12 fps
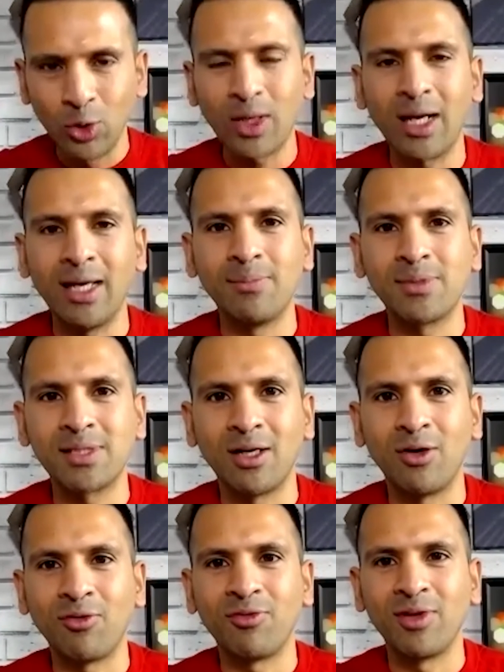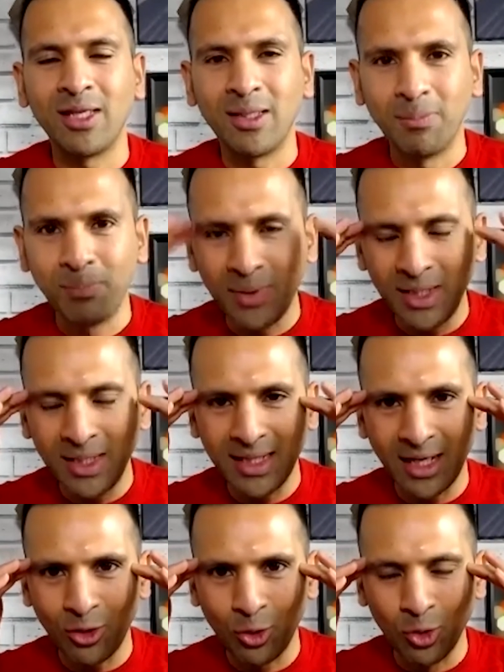look at himself, be
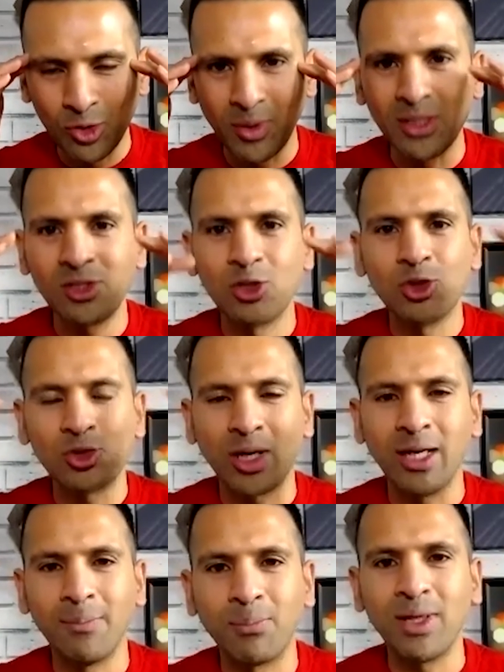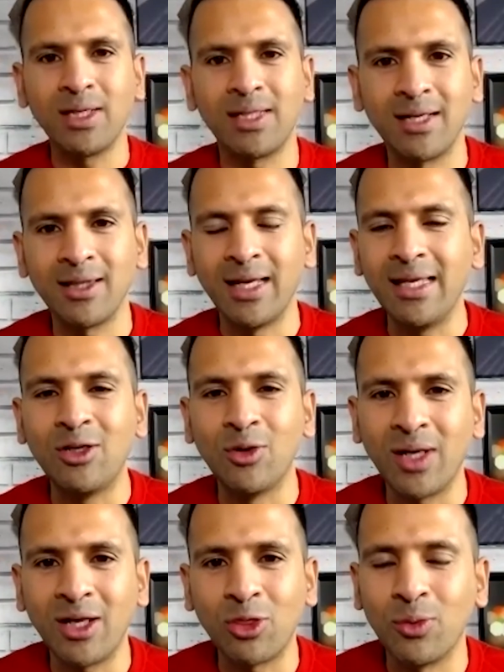in that thought process to try and break down that
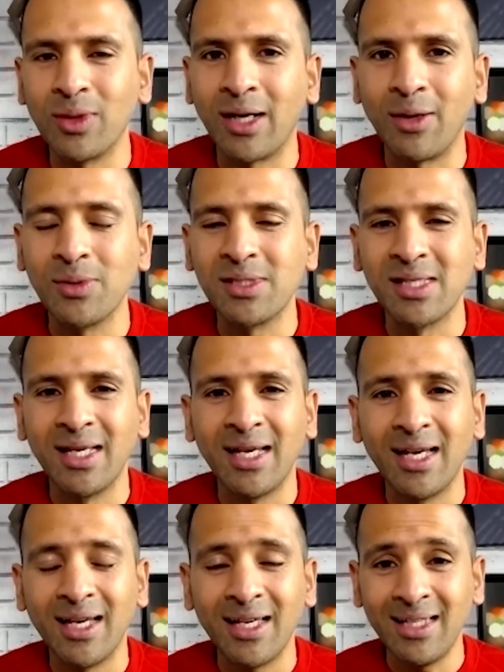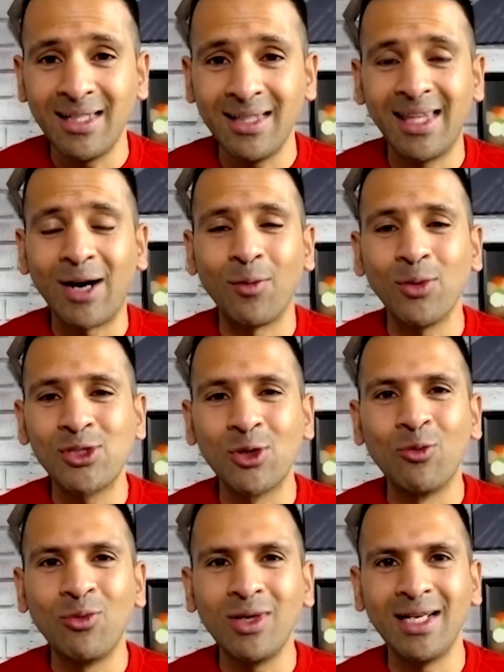ego. And I thought that was
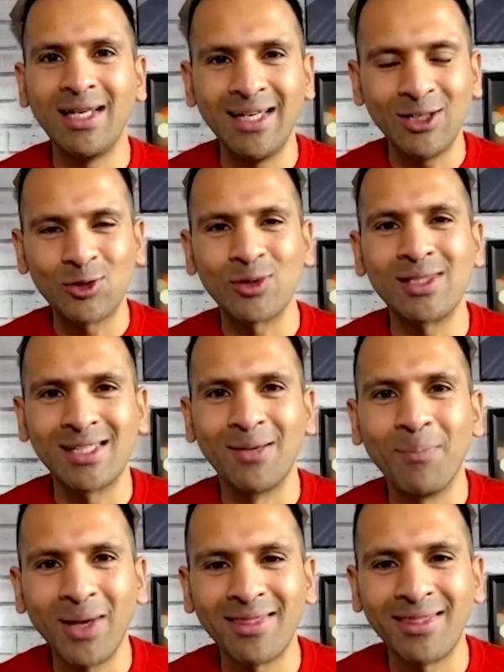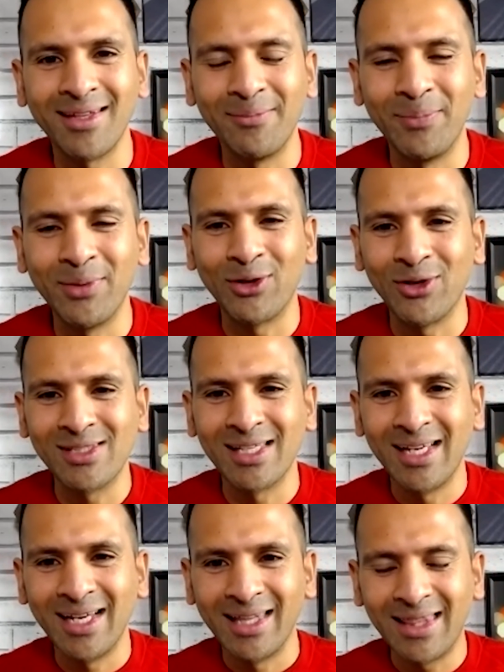a really interesting method,
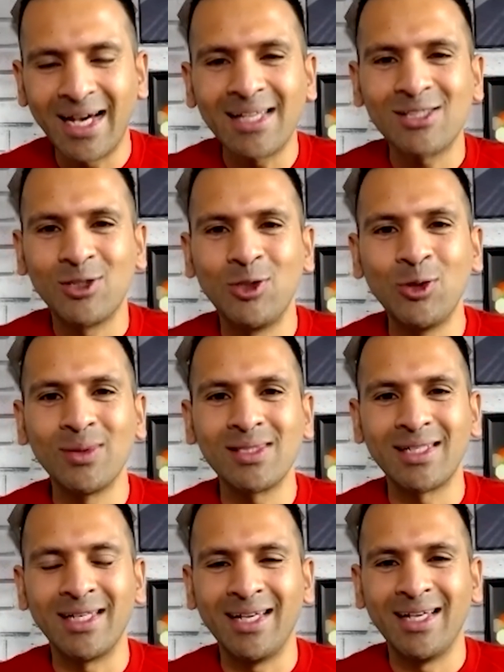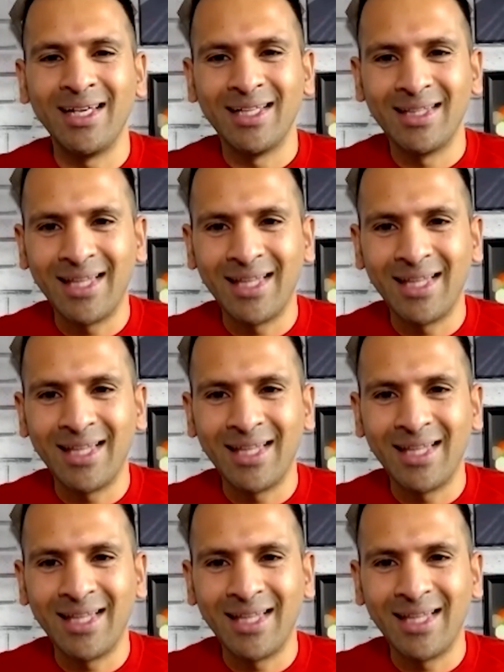because that's you, isn't it?